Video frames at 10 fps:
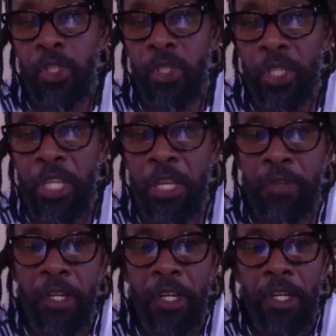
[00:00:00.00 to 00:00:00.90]
give
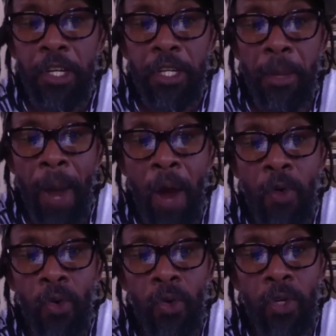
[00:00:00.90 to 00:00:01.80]
the
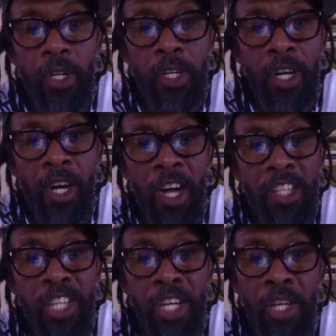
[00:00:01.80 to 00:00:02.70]
Maroon
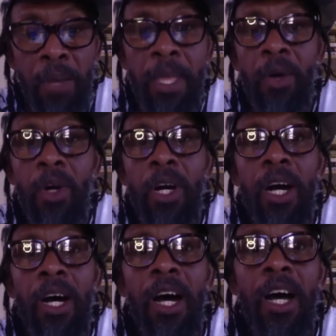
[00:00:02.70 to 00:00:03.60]
autonomy
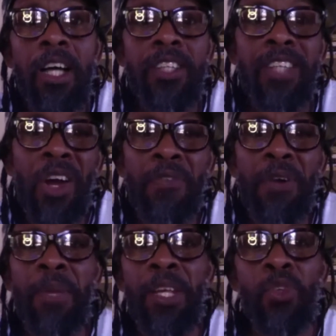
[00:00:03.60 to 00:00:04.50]
as a
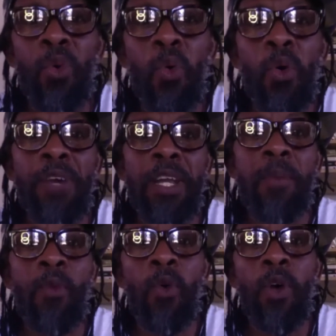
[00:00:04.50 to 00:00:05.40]
government over
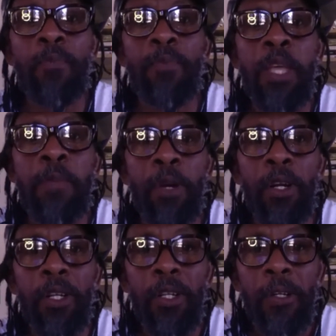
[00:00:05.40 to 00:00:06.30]
them own people.
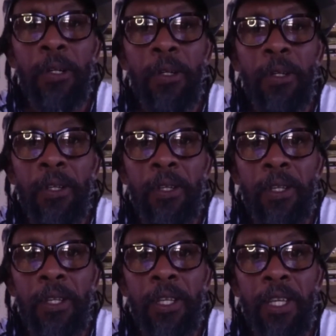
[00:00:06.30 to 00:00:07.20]

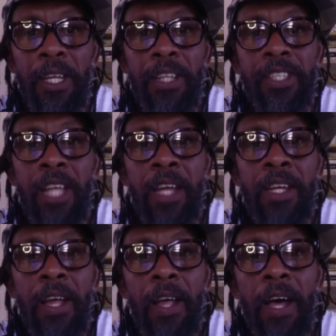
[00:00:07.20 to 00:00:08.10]
You
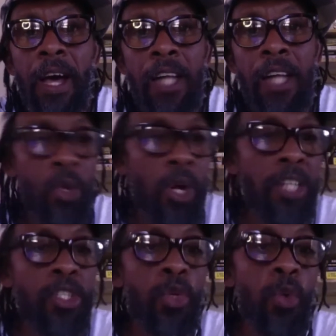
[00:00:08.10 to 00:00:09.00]
understand? And to
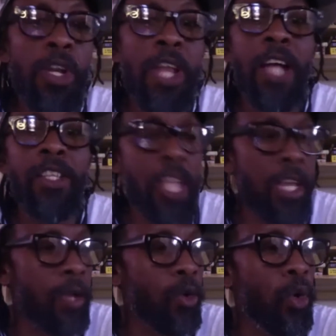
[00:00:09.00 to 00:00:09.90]
control lands that
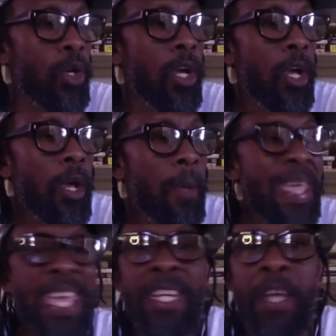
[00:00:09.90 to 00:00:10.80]
they could
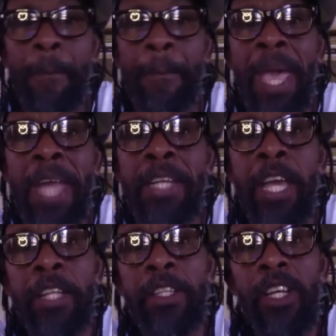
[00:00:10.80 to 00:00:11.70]
be
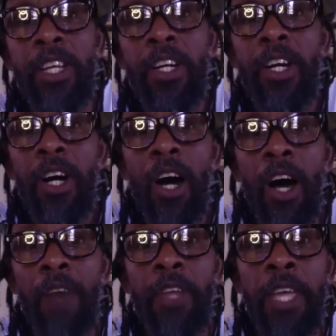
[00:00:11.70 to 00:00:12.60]
independent
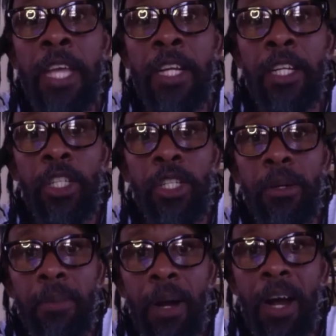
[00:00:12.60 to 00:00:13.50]
of the English,
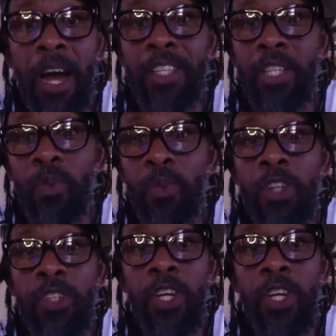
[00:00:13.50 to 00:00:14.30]
because it was